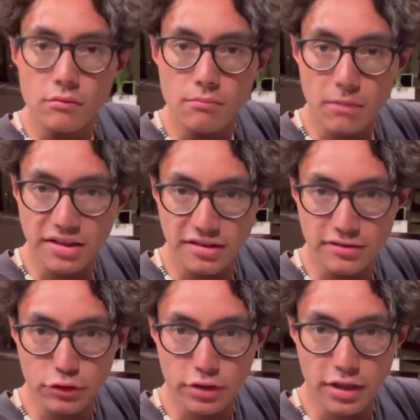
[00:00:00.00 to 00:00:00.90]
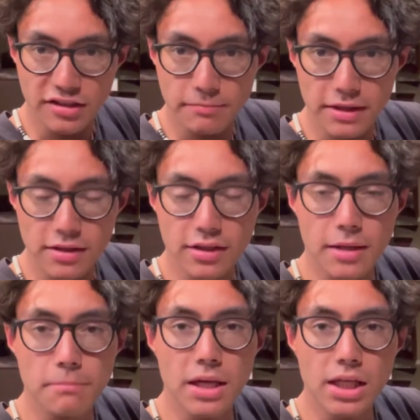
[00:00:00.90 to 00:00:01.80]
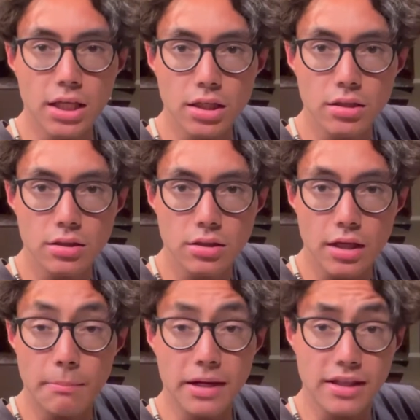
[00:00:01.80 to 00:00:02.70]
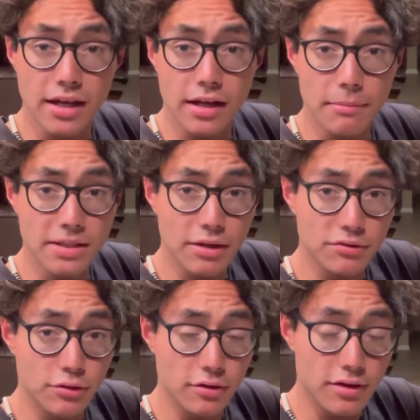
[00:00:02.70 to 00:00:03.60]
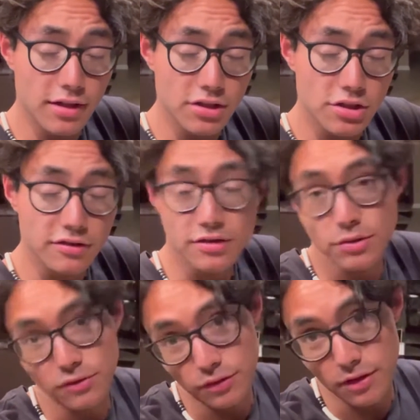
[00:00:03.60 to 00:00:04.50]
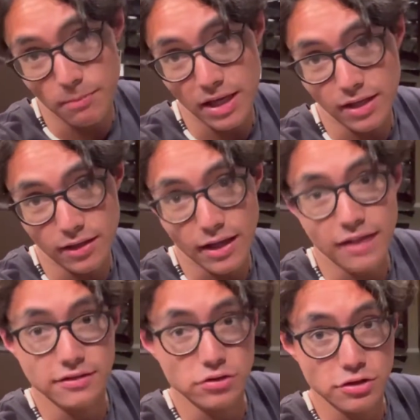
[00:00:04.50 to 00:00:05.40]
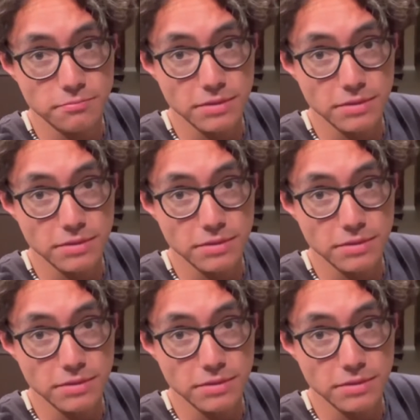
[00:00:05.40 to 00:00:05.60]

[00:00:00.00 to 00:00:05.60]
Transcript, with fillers: My sister and I spent the night baking, and by that I mean I was doing the dishes and she was doing the baking, as it should